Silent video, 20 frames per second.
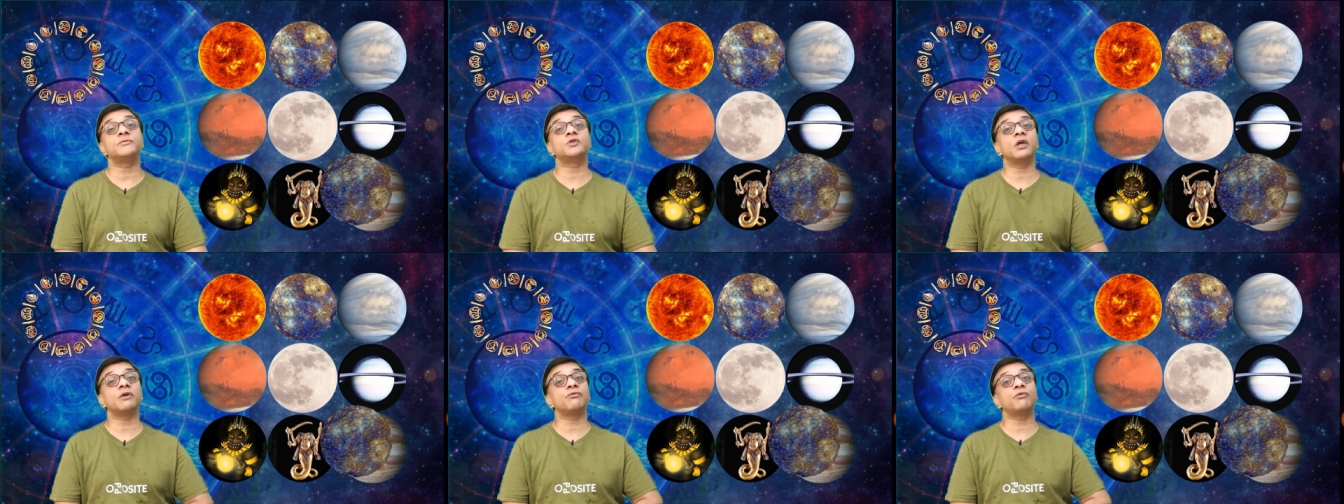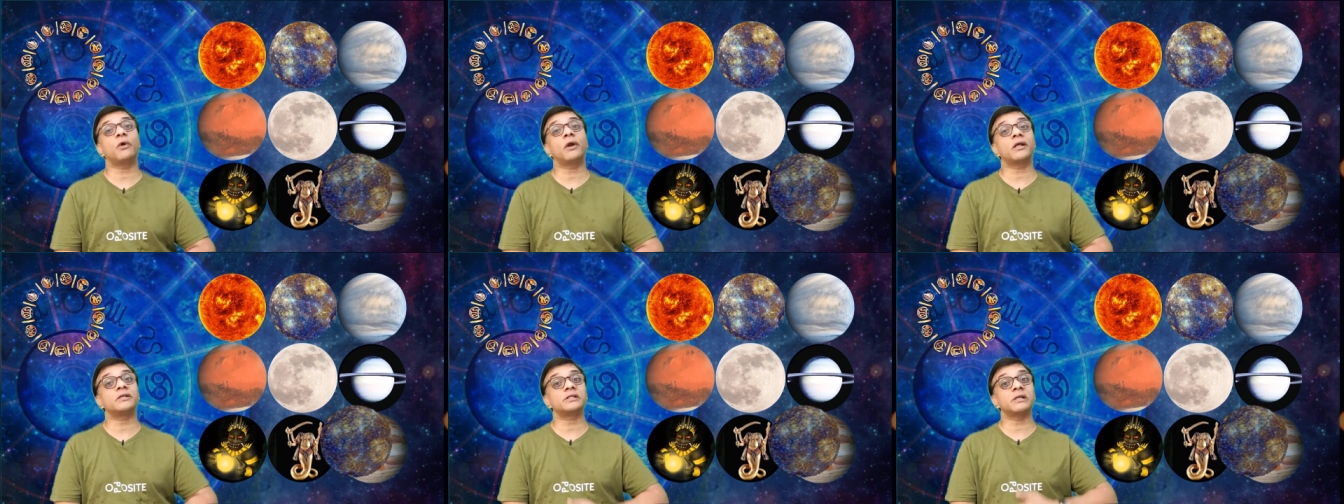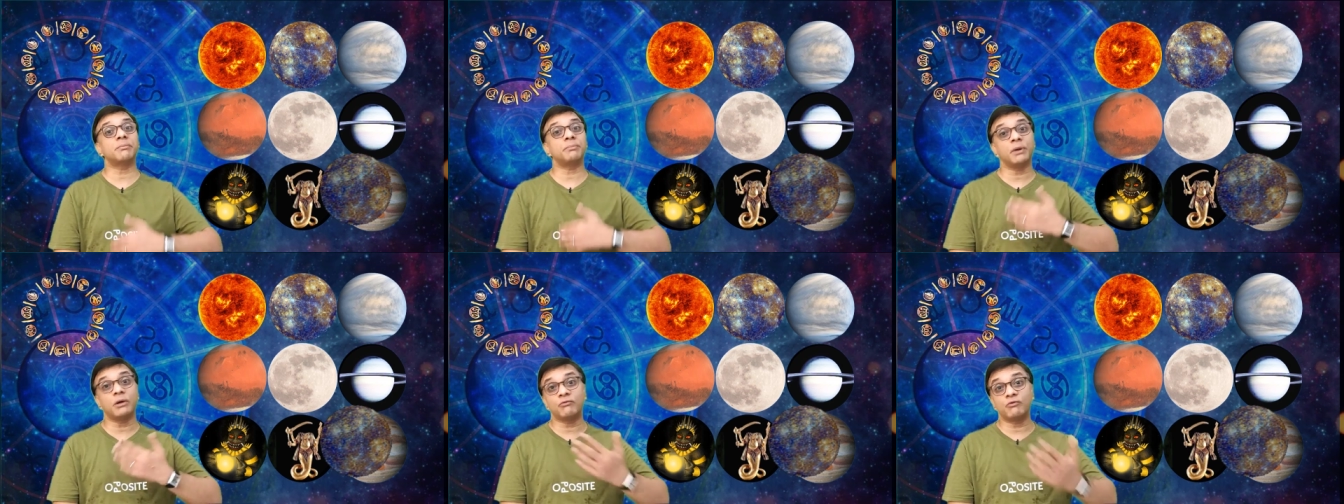say for
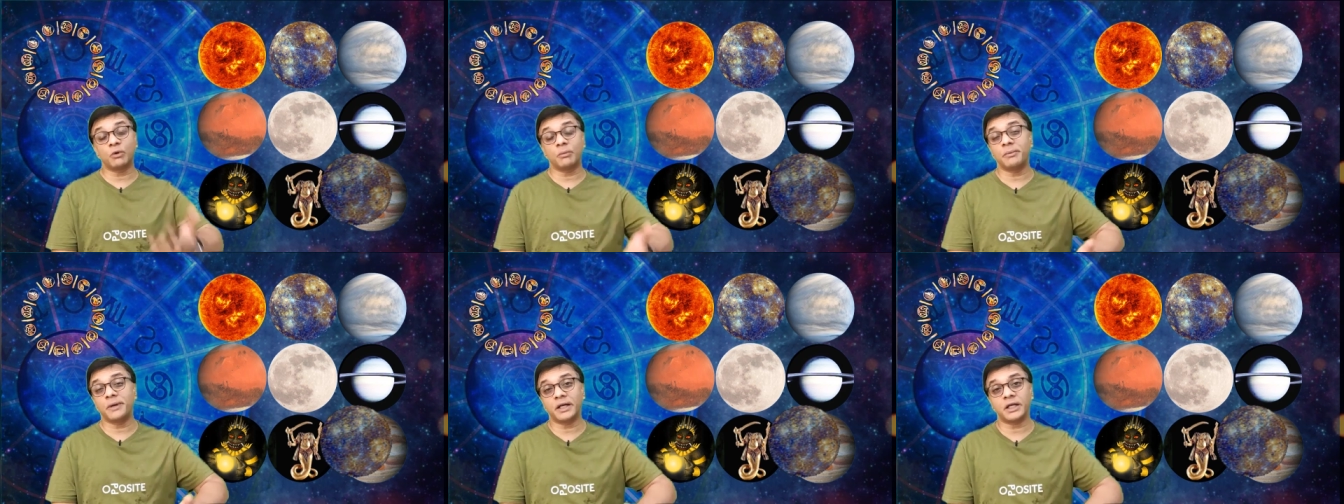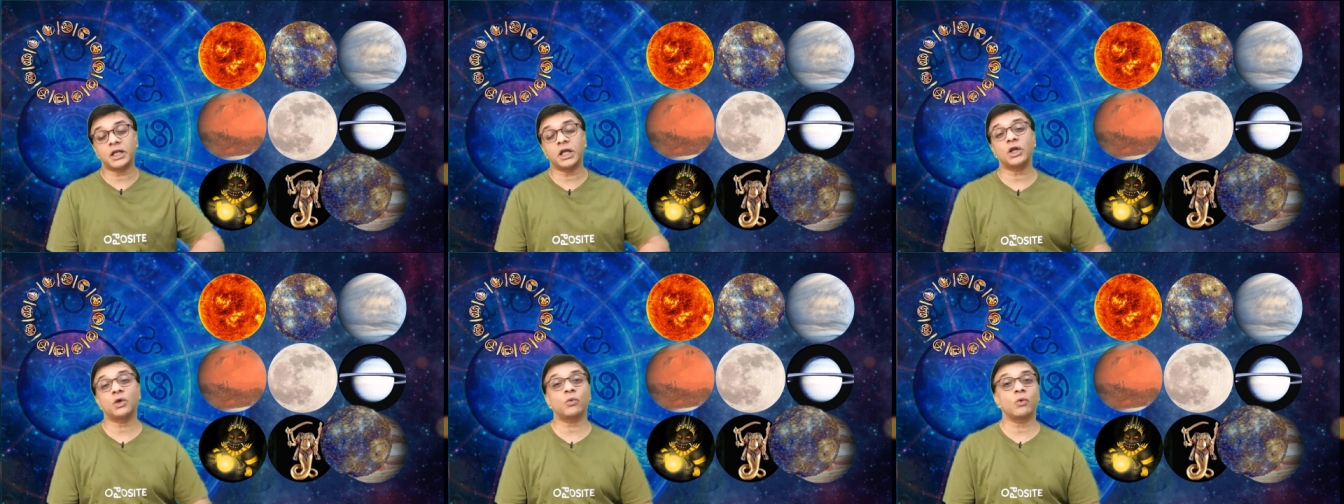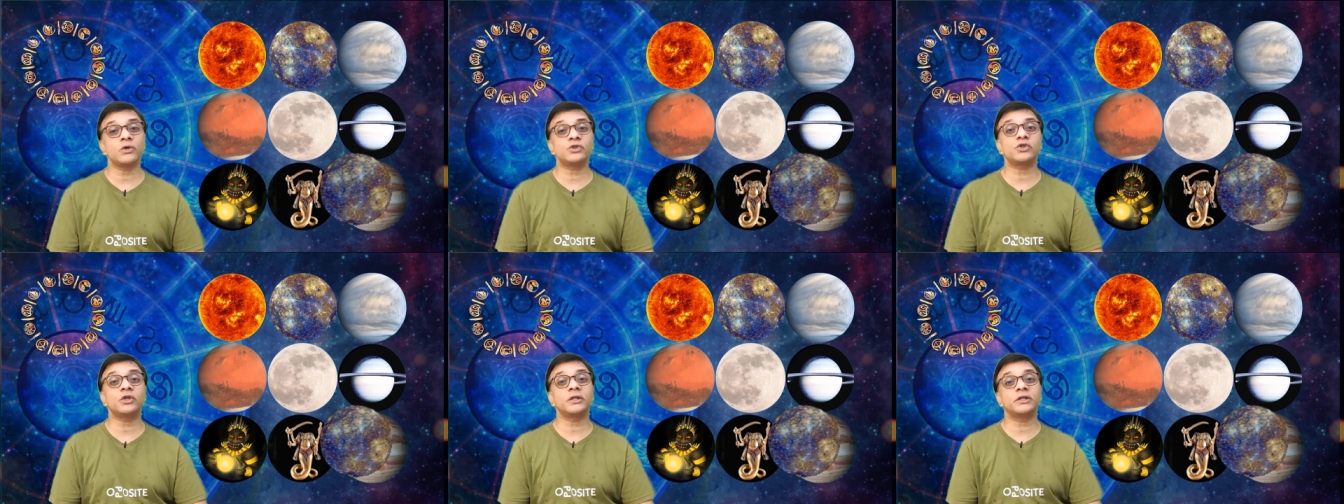example, women can
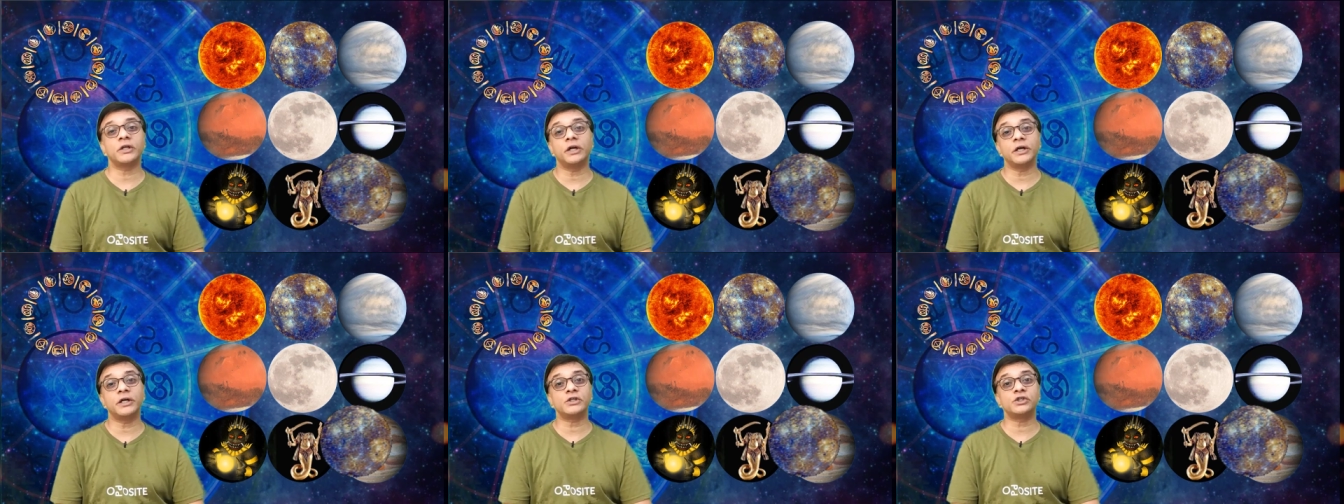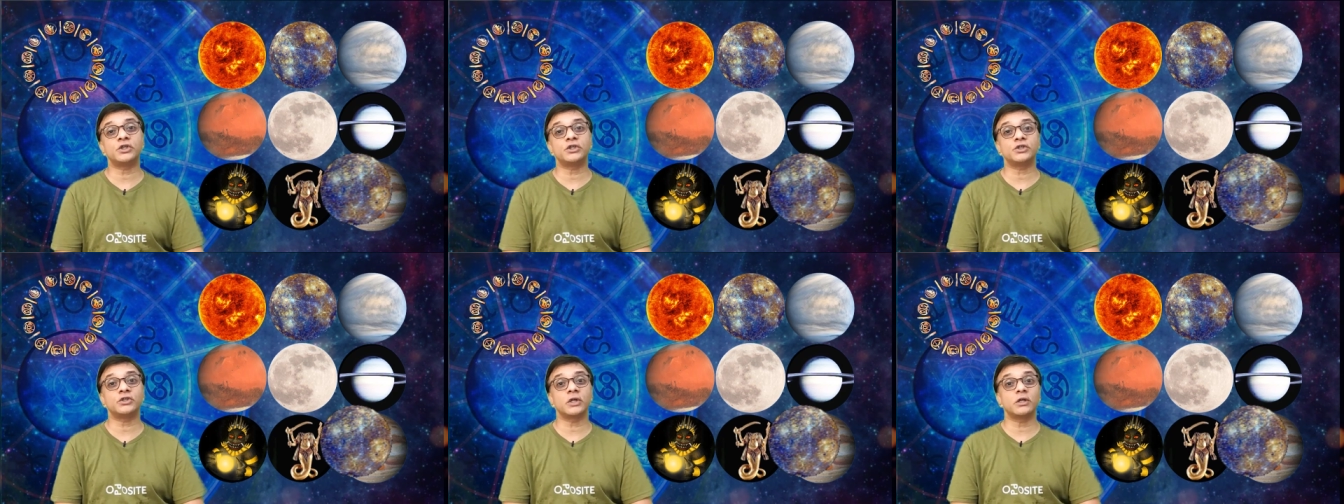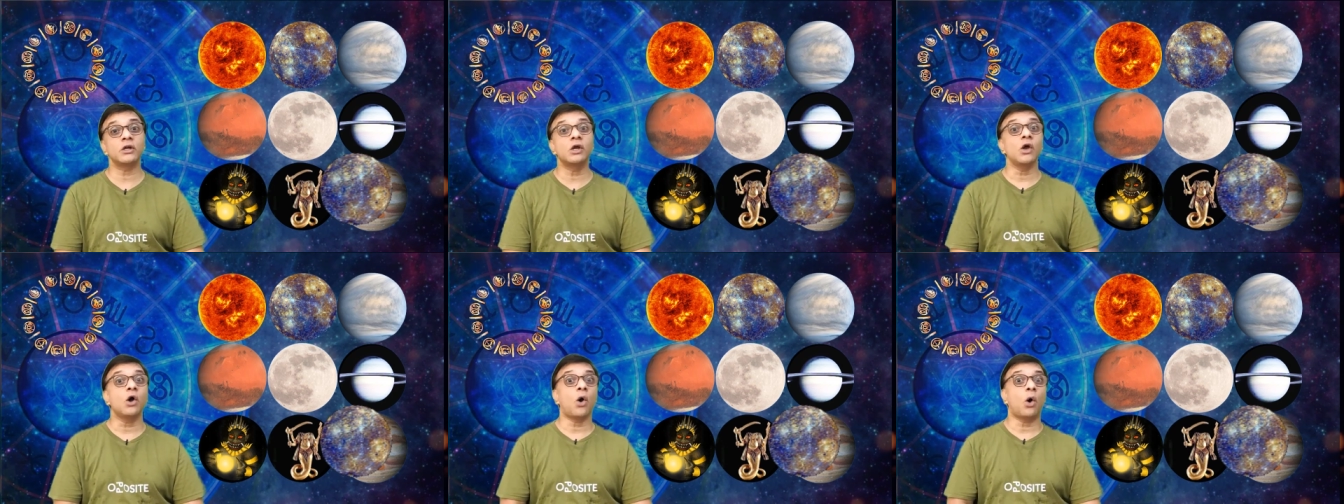question their
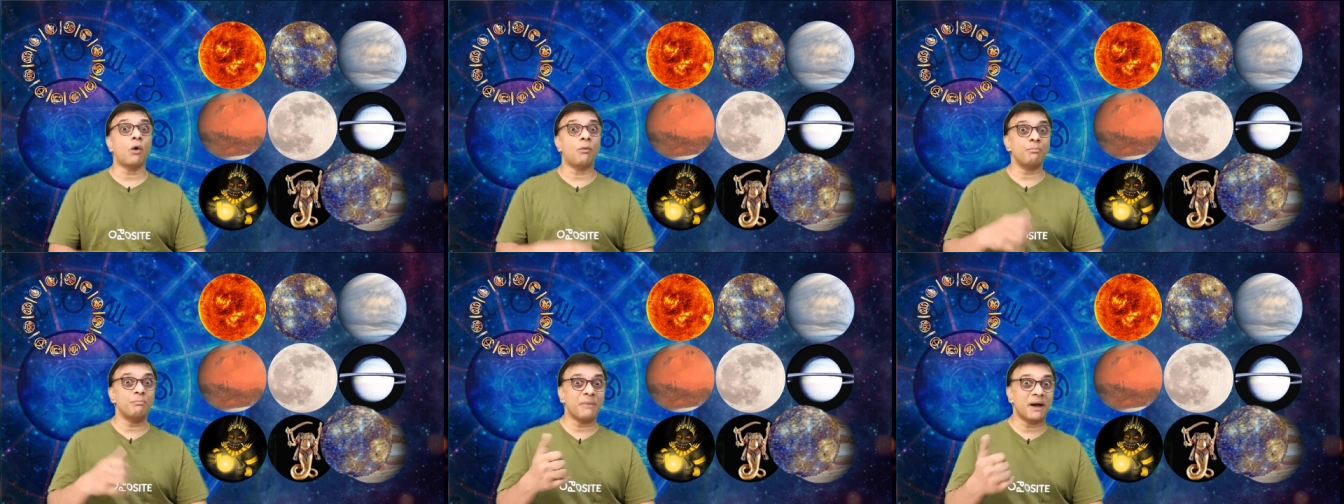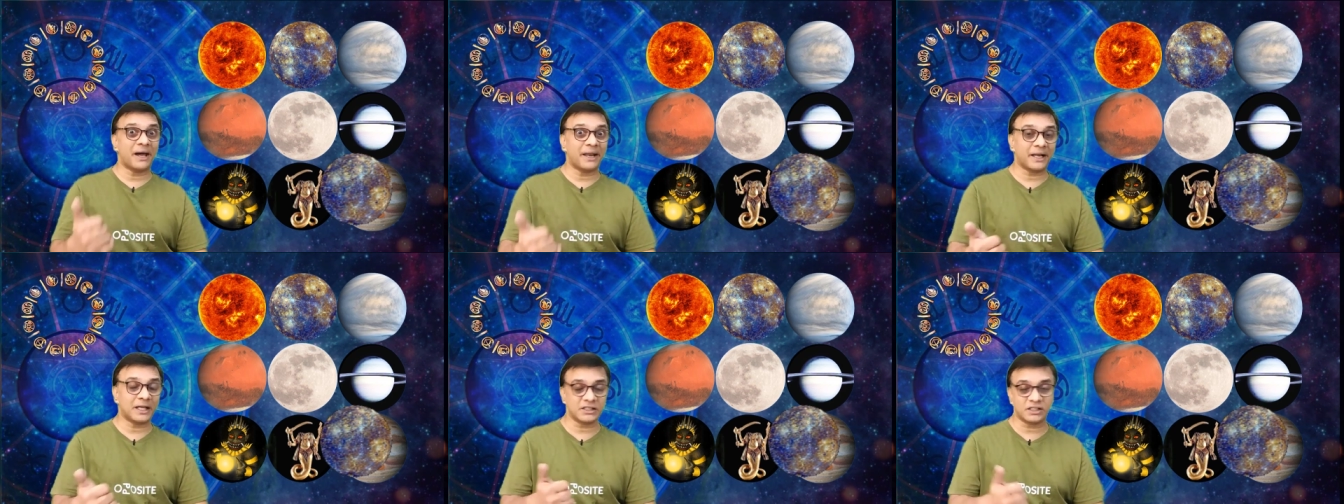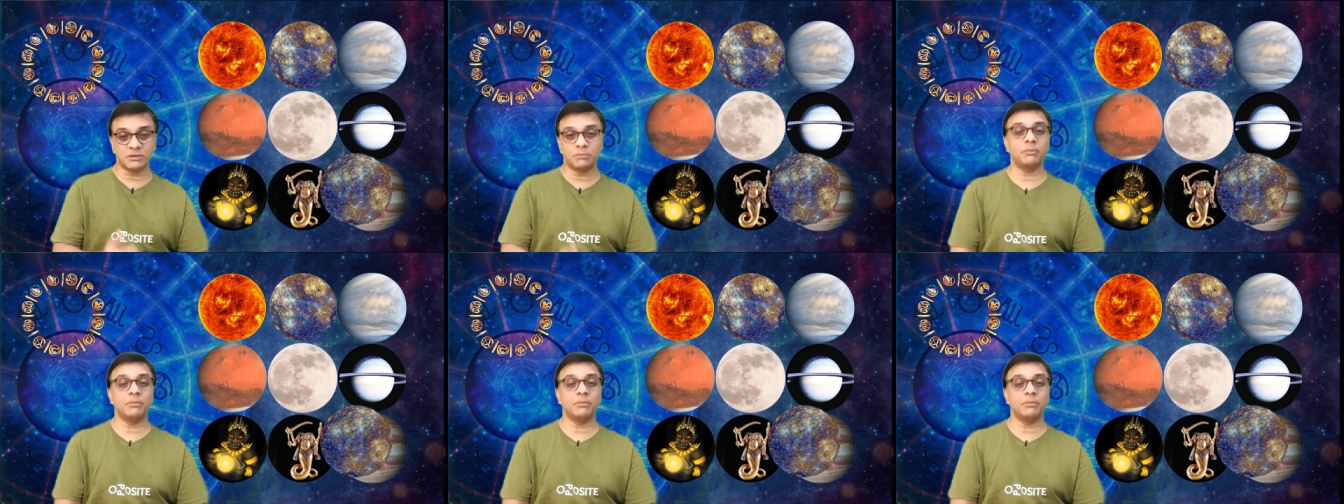decision of marrying